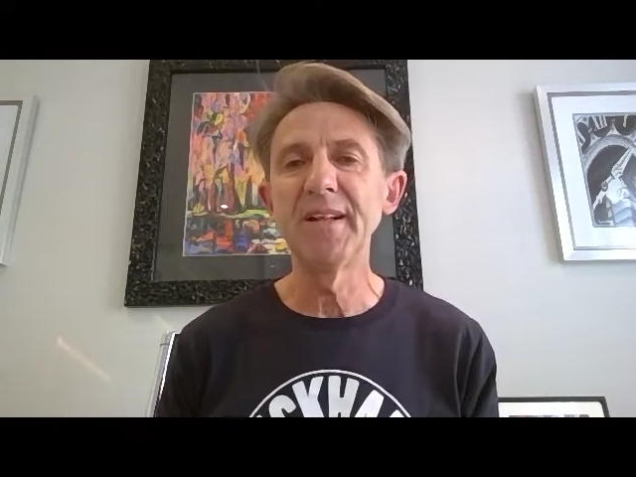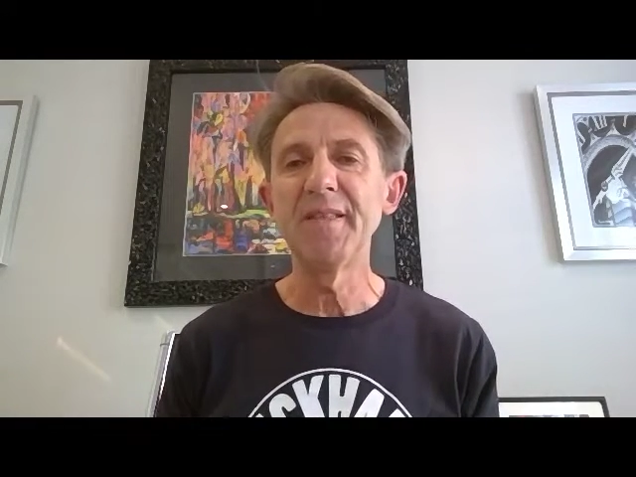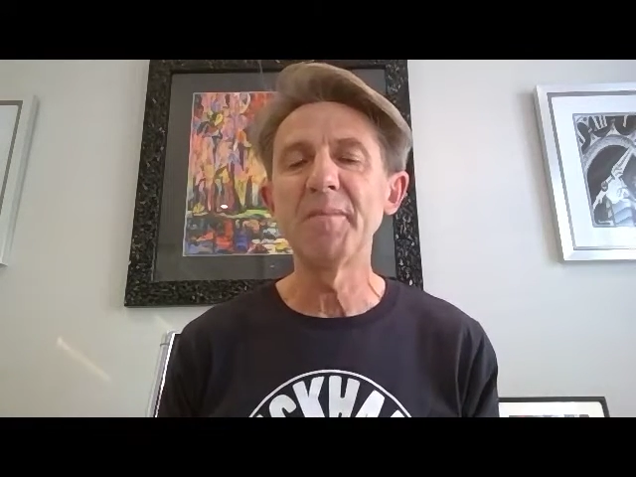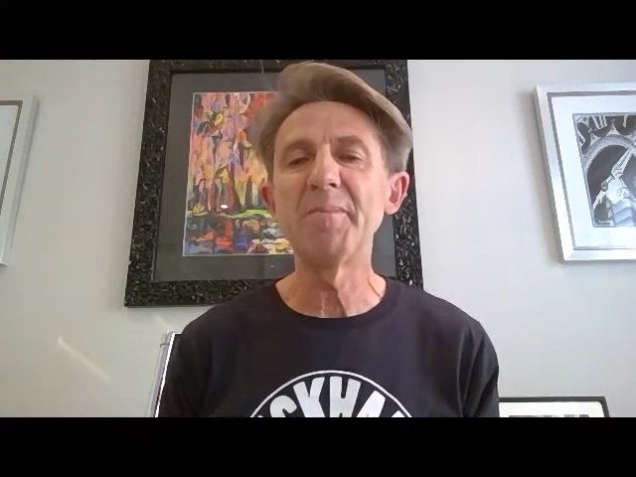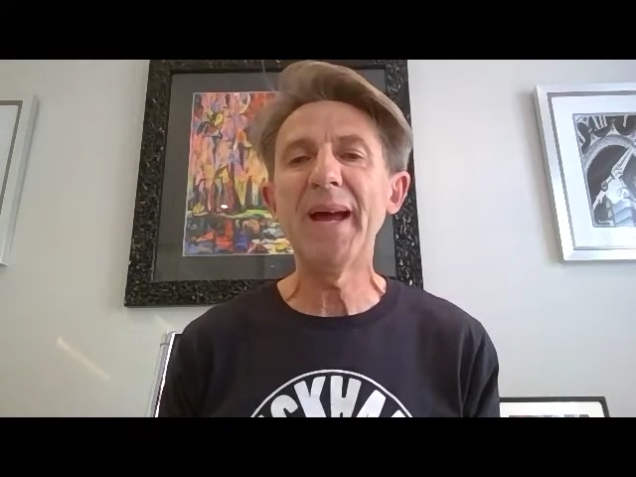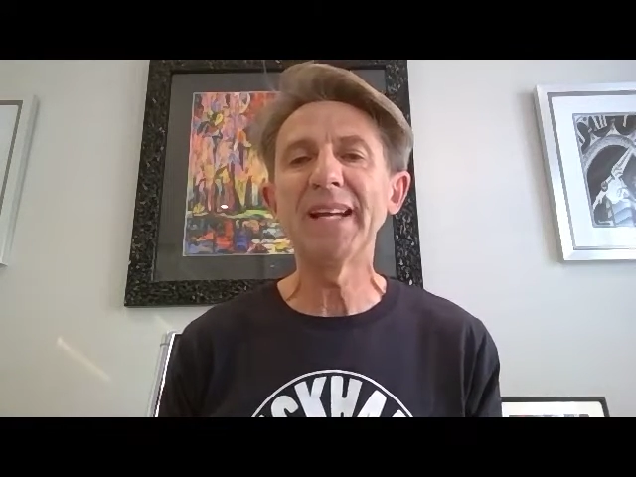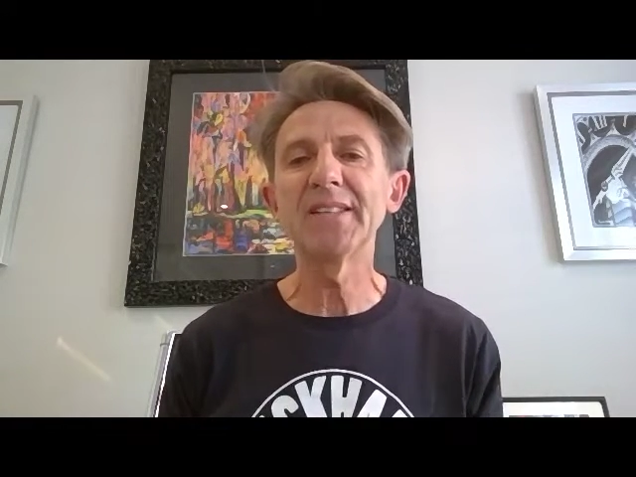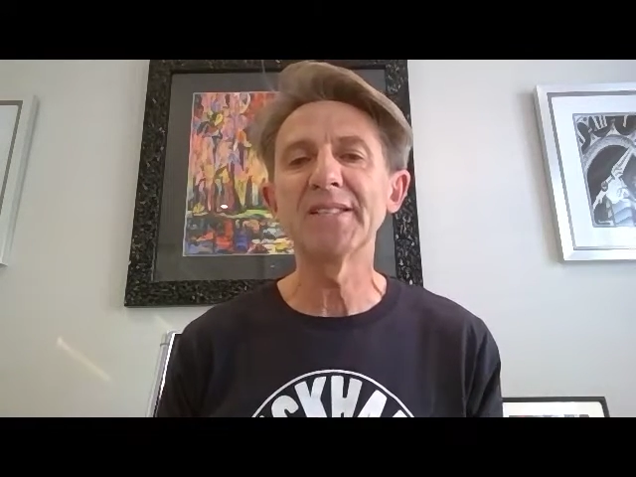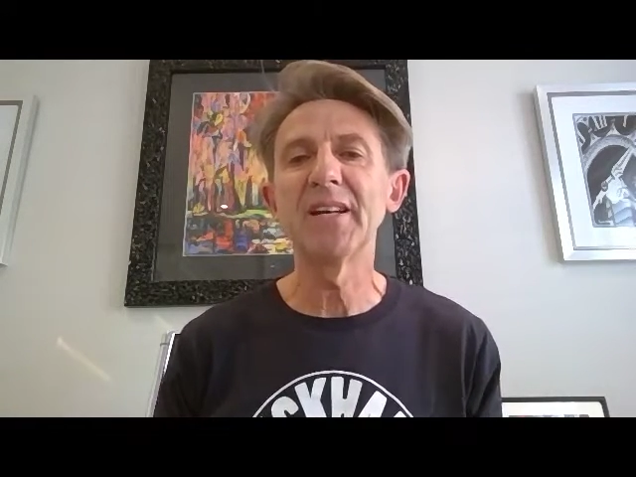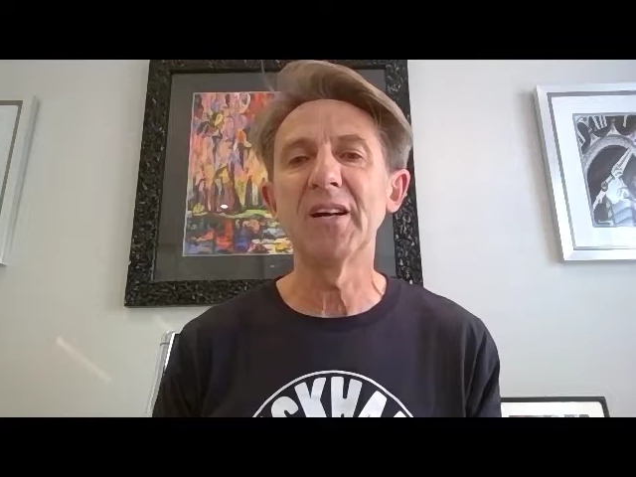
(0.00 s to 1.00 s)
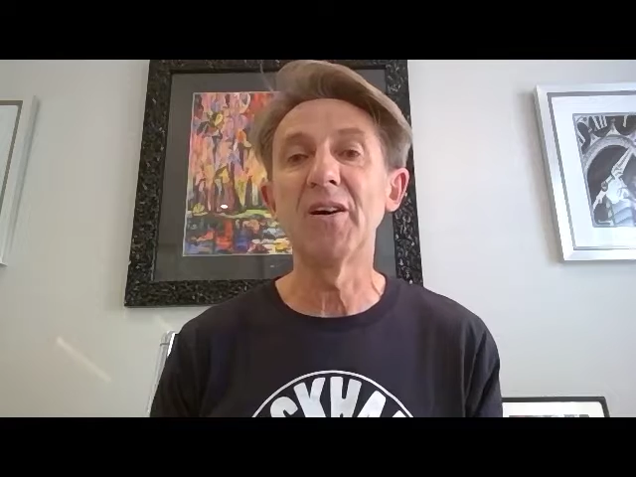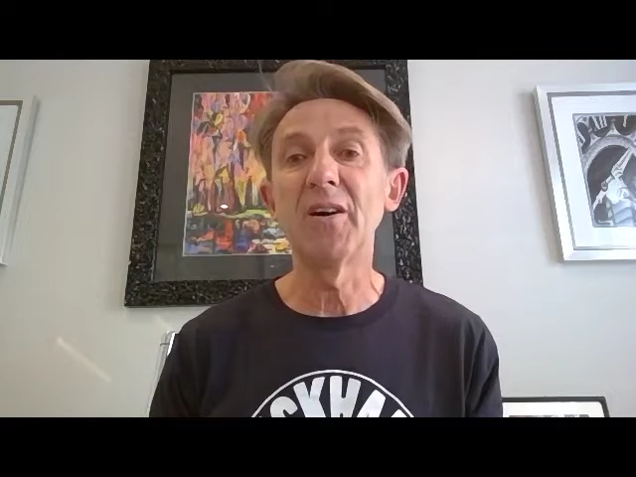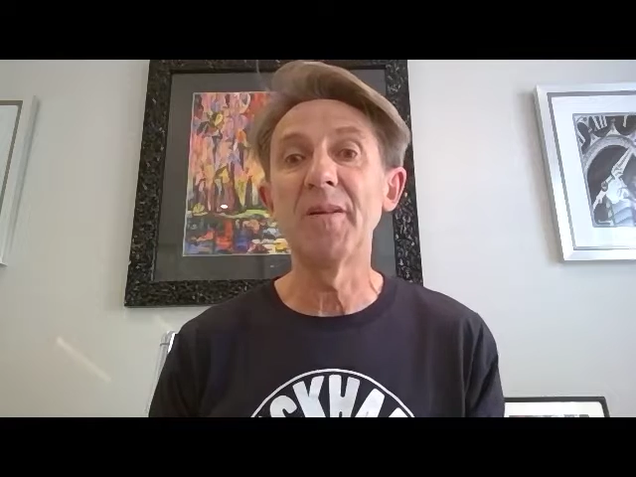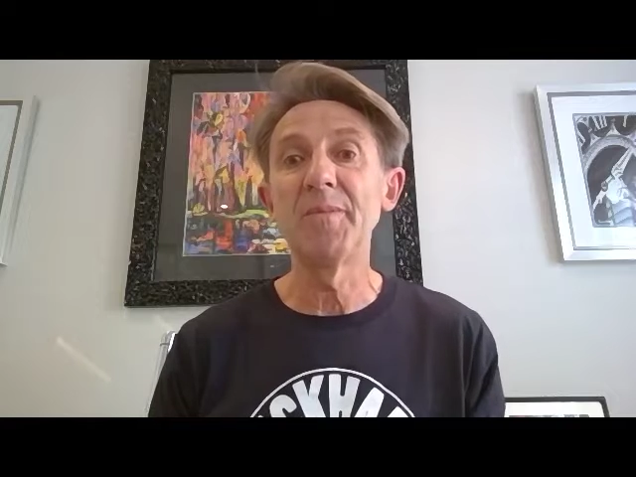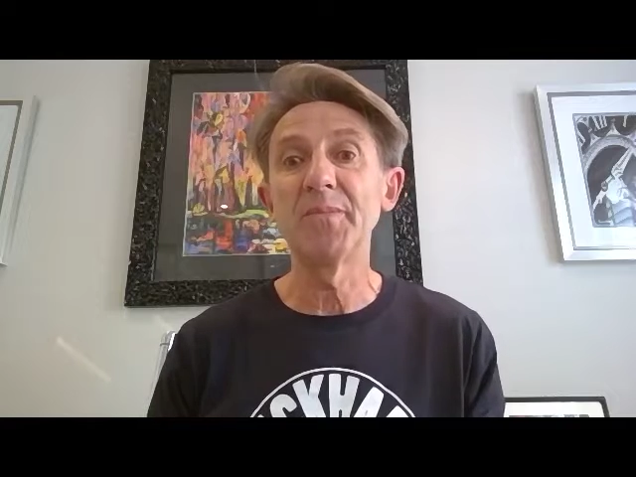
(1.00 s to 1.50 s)
the banks that
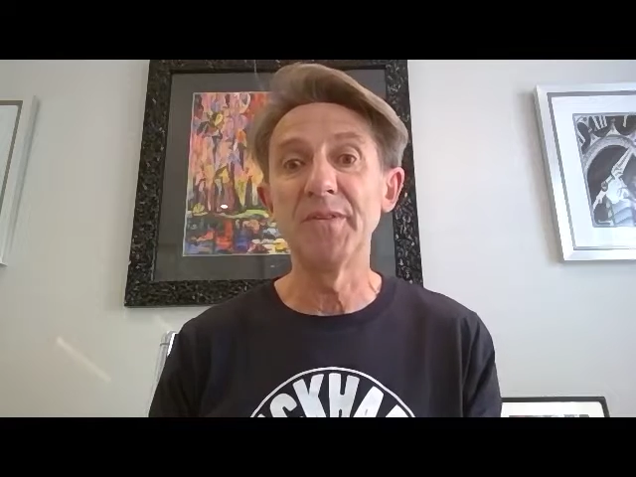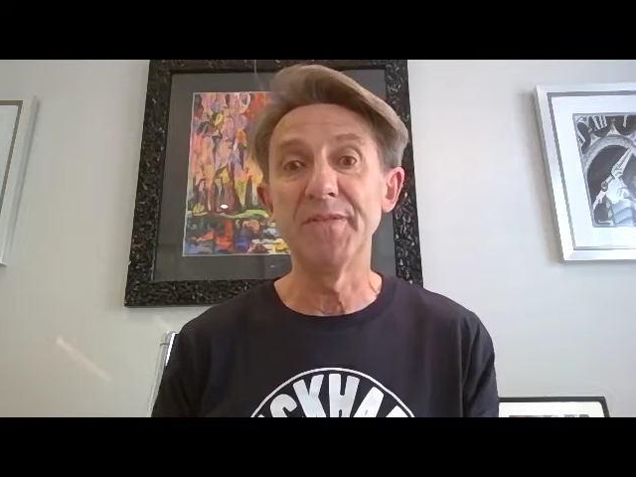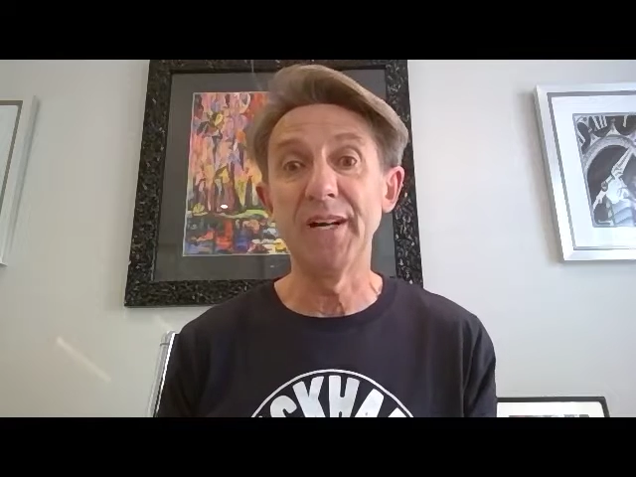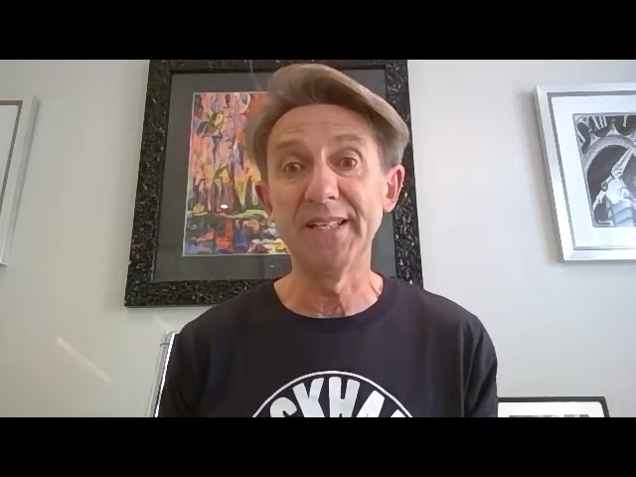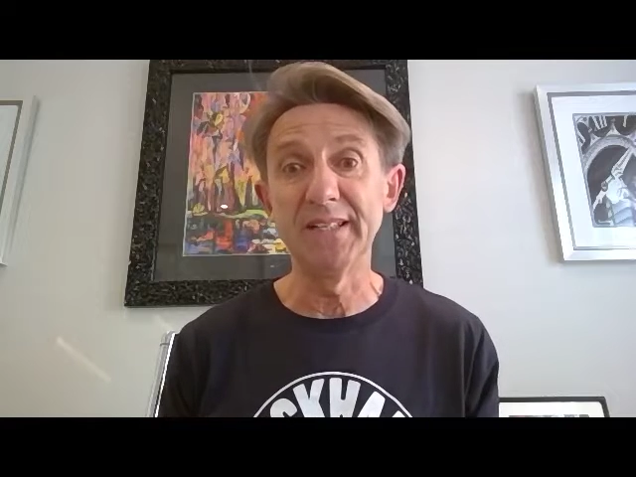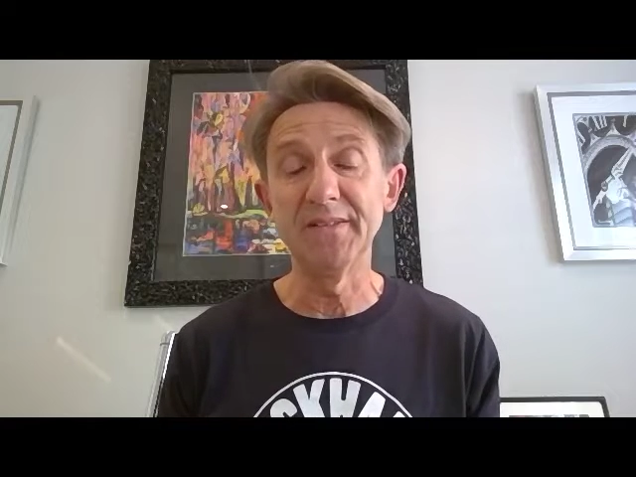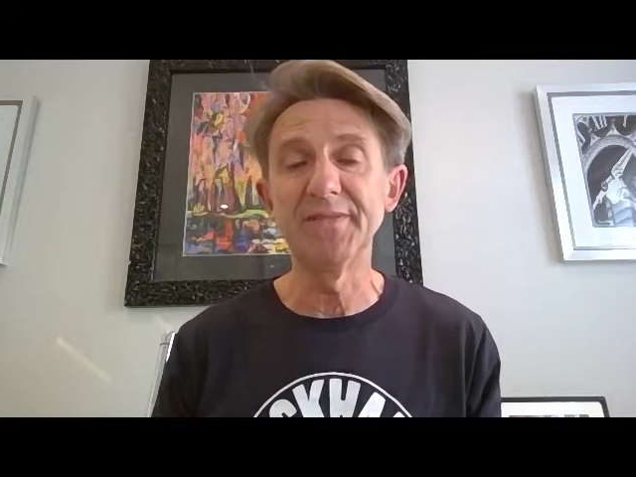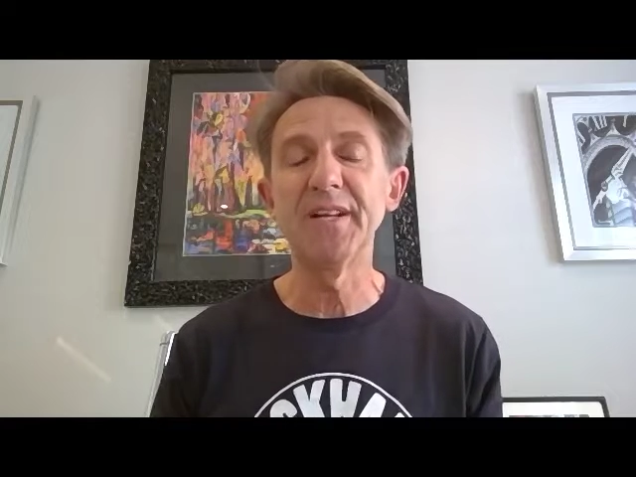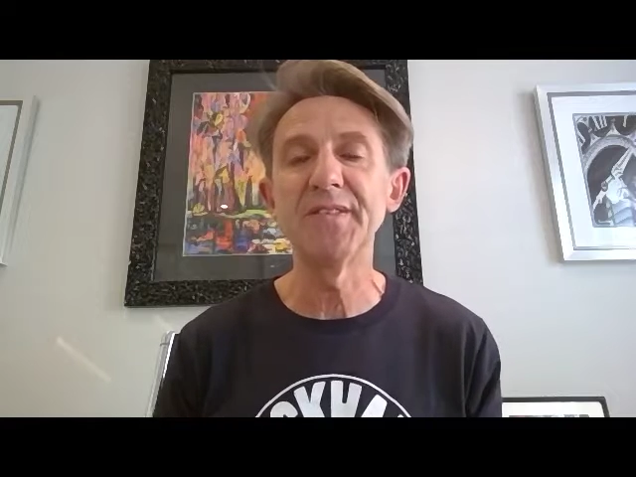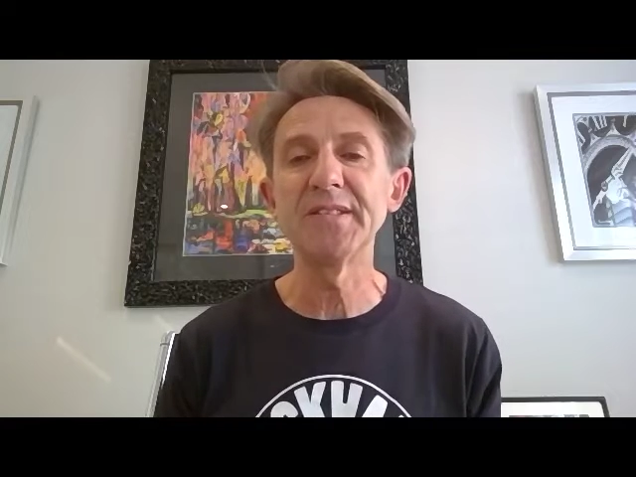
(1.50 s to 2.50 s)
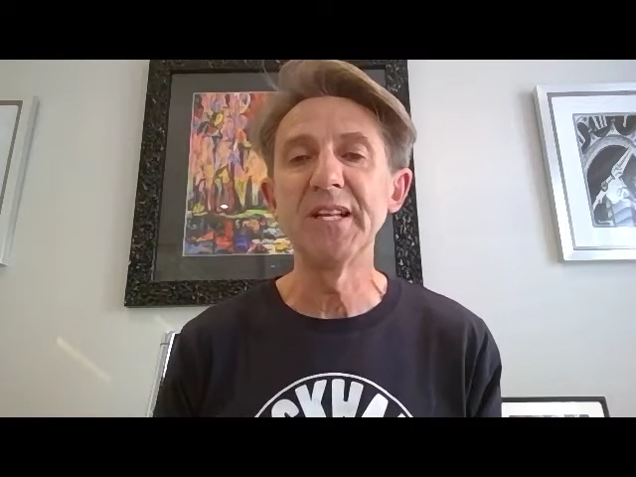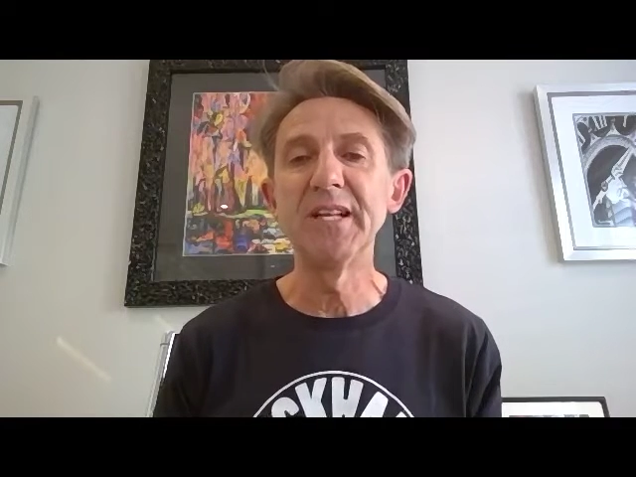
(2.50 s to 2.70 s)
are providing the funds,